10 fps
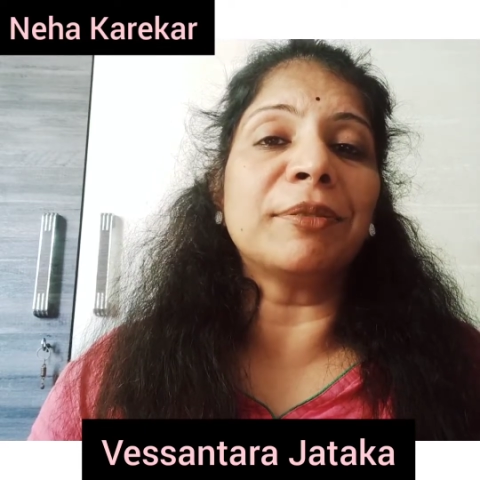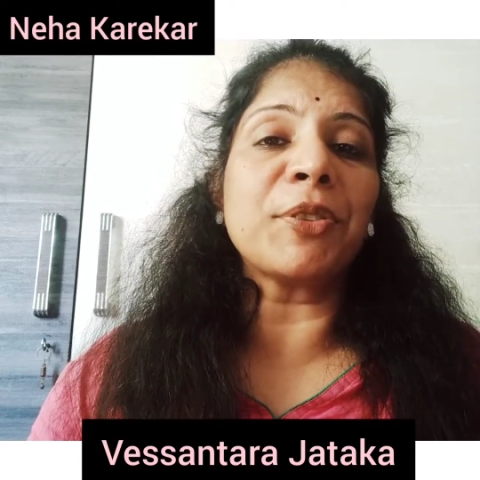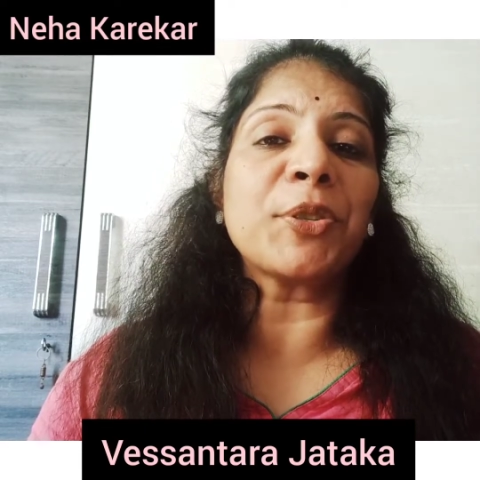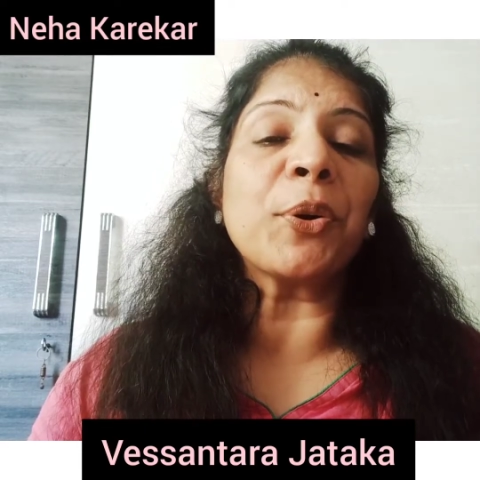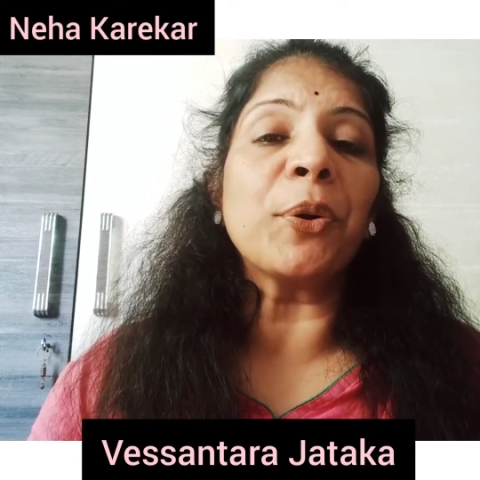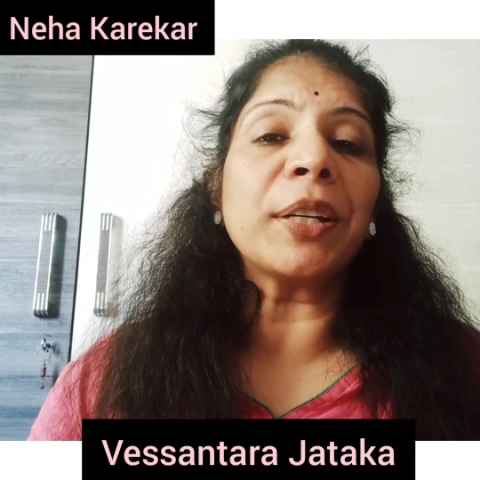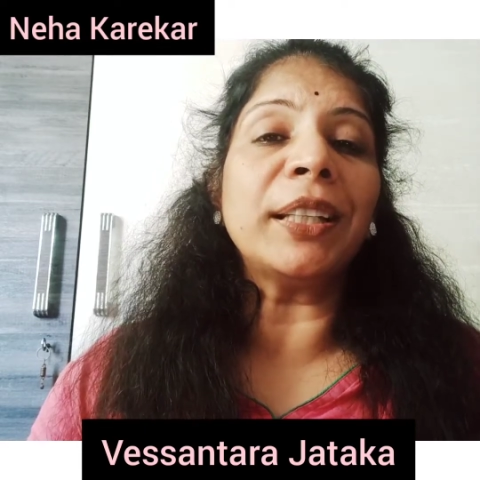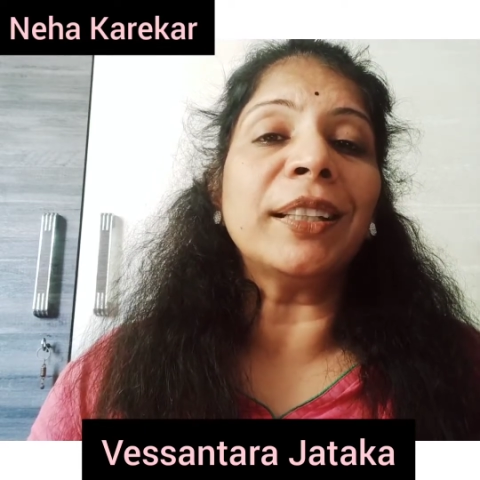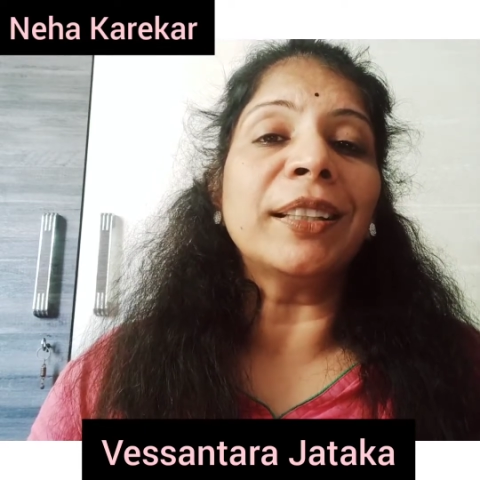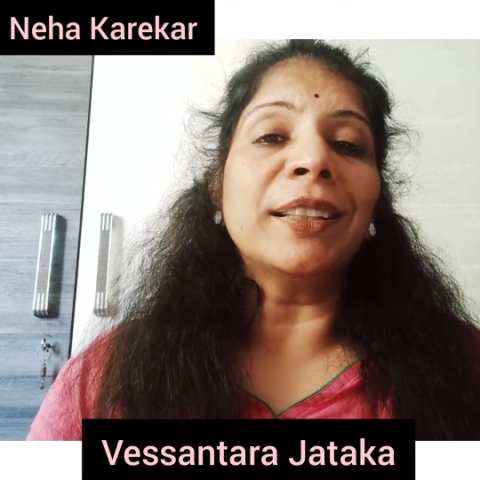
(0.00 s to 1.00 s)

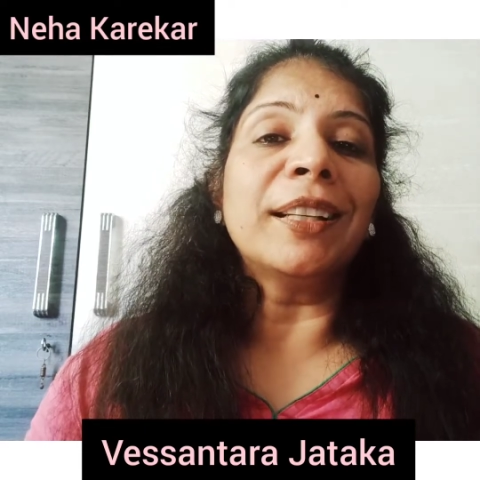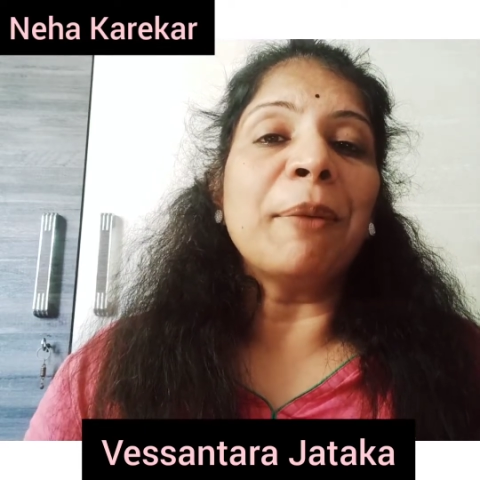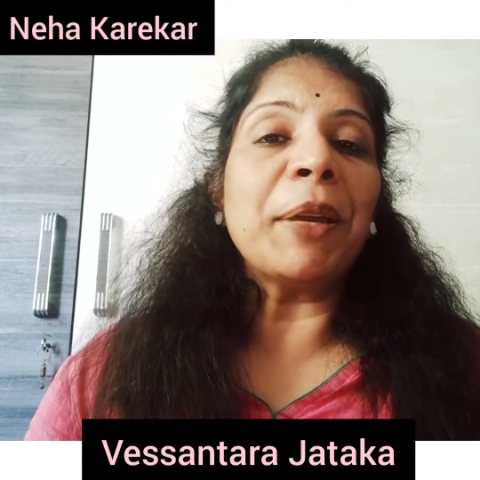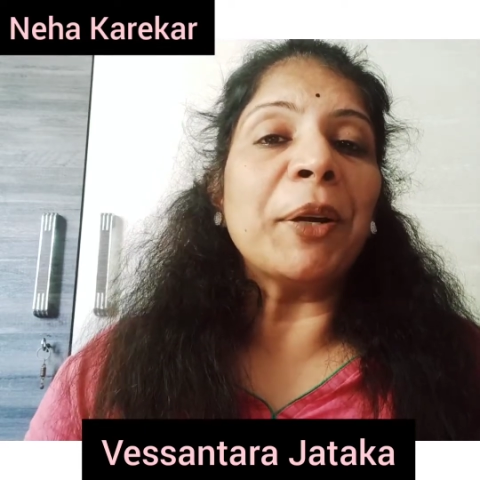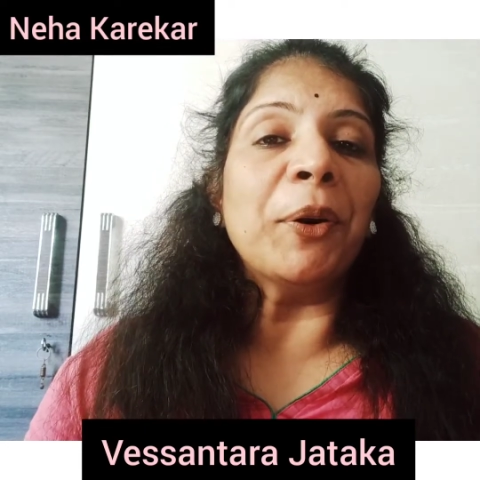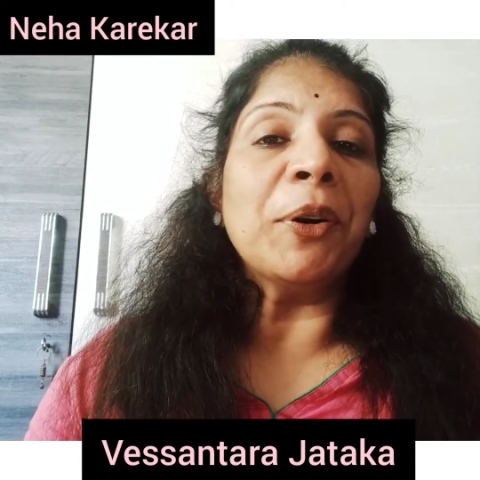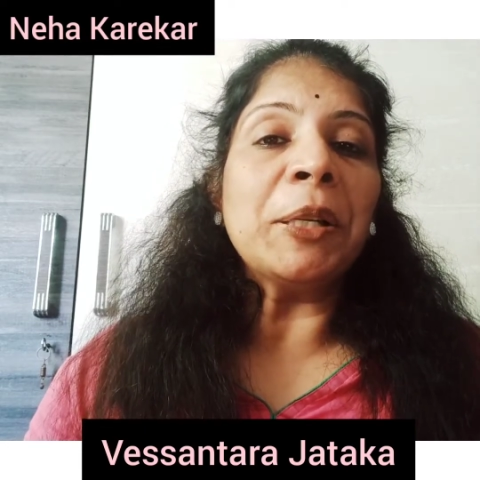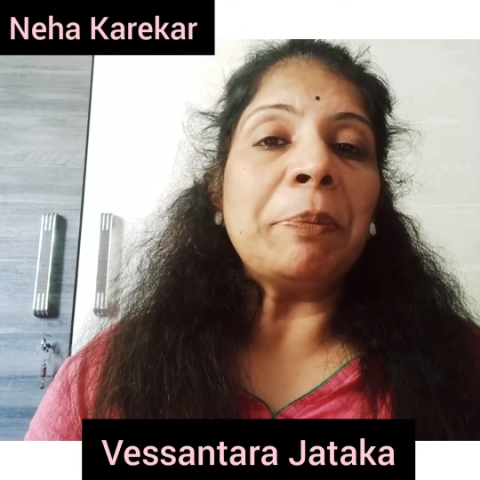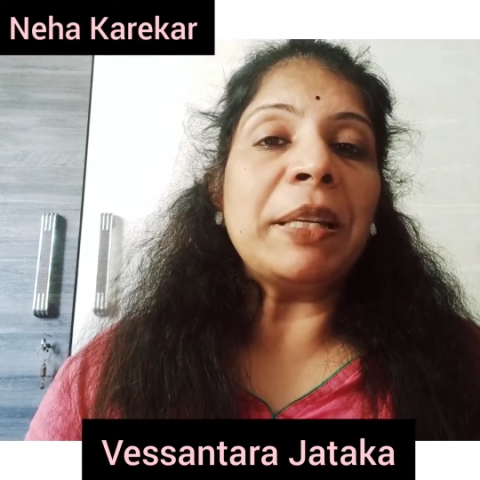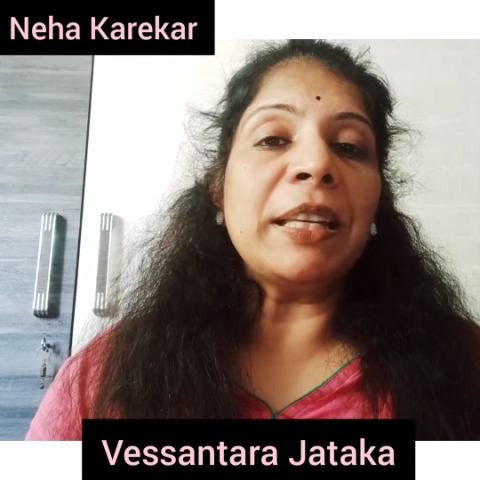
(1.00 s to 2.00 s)
story may
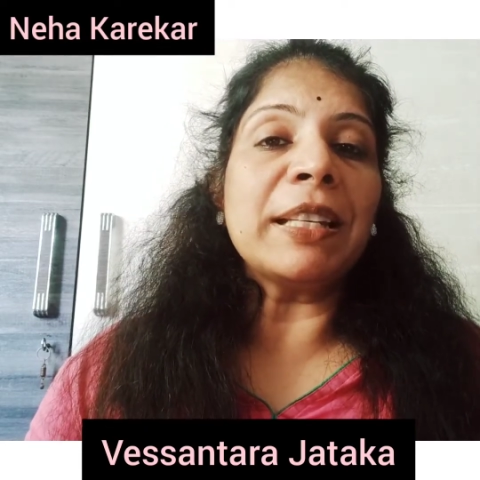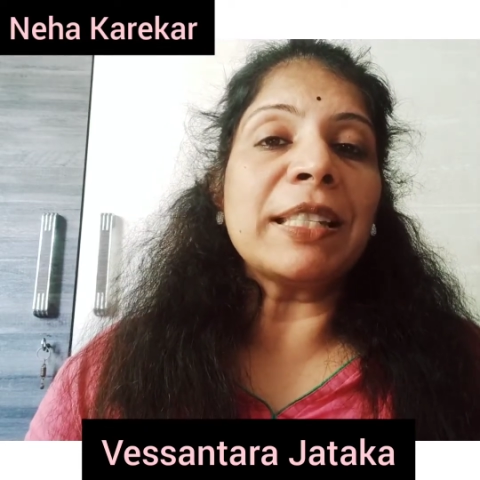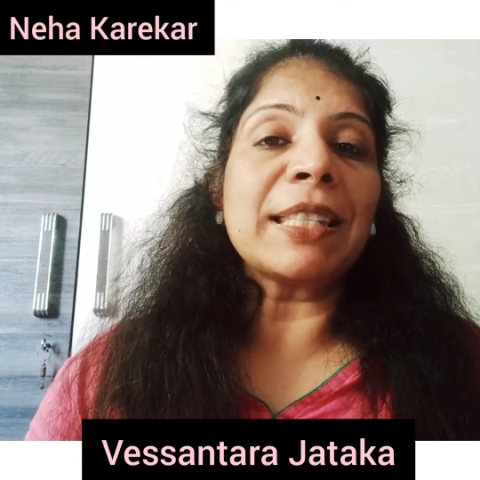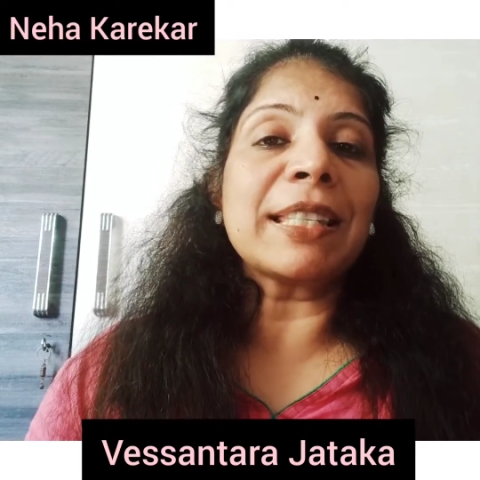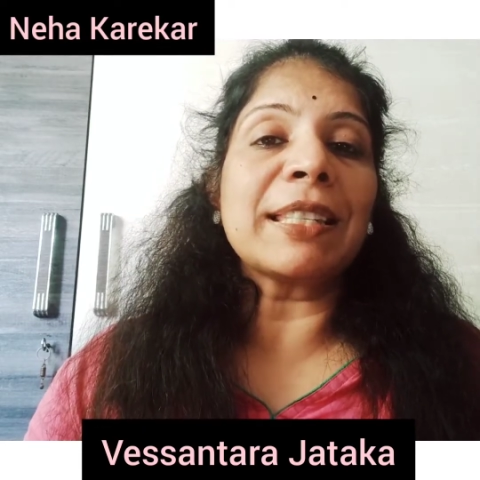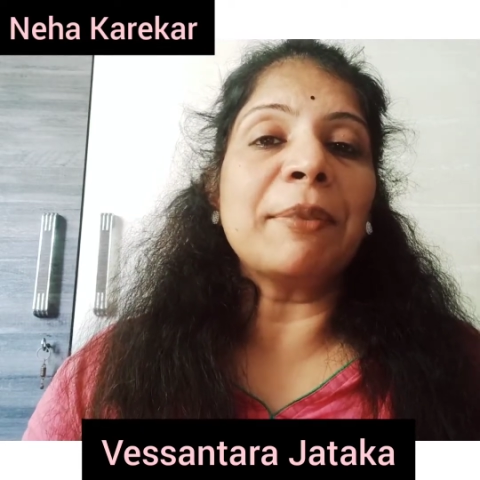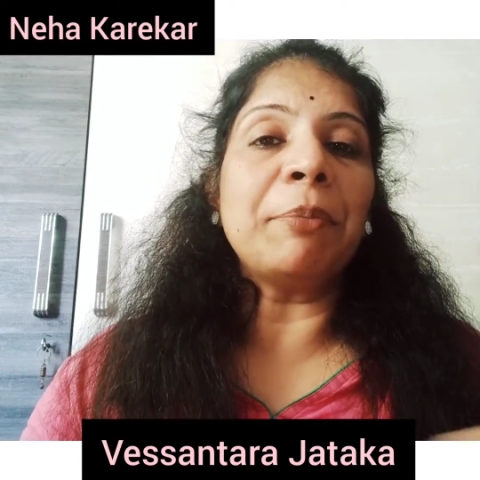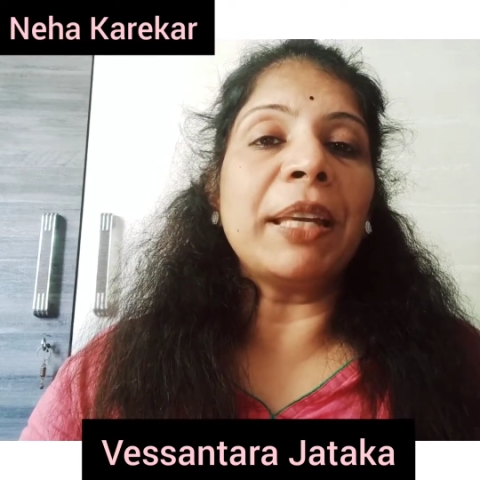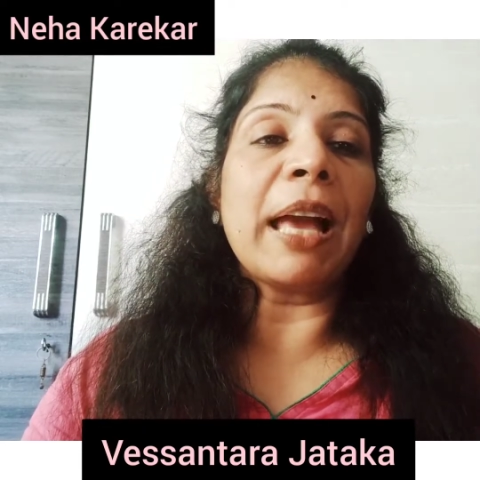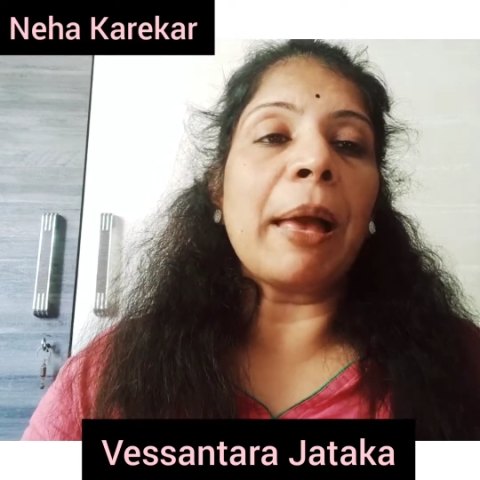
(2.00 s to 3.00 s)
all beings
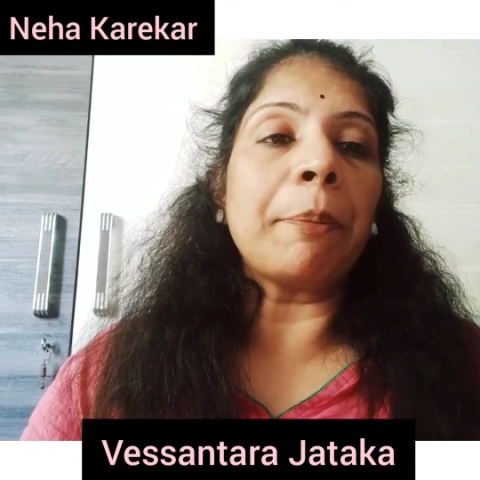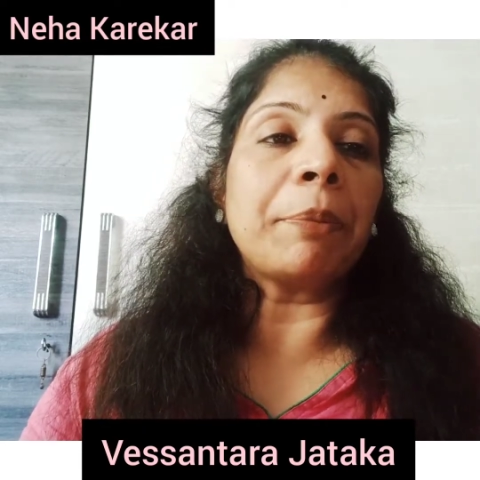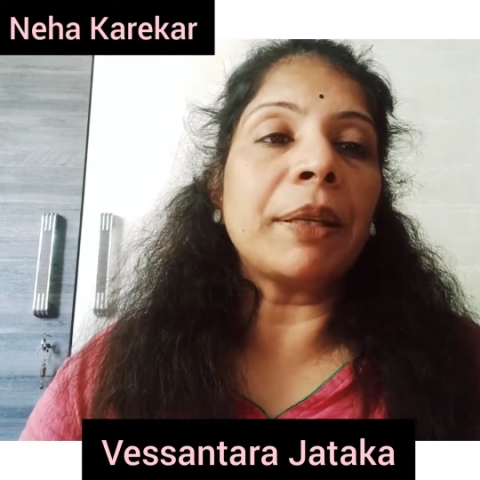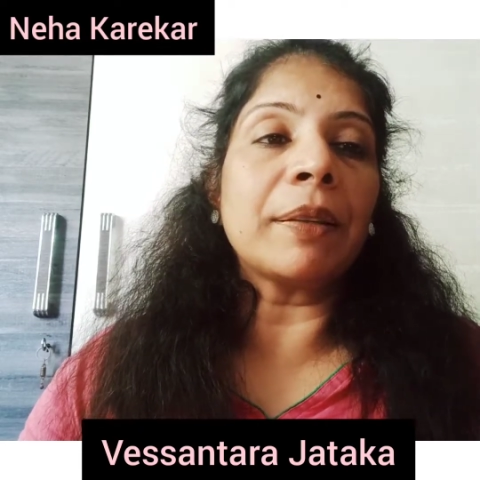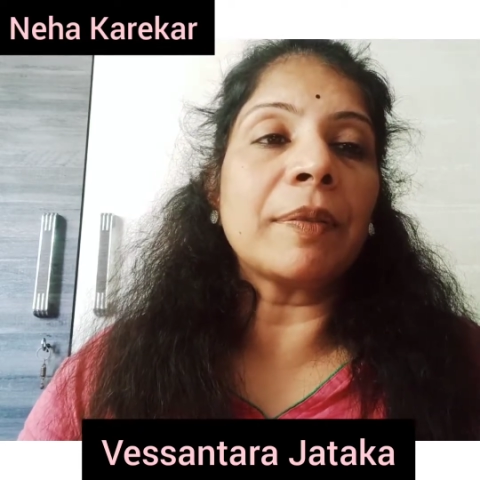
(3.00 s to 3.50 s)
be happy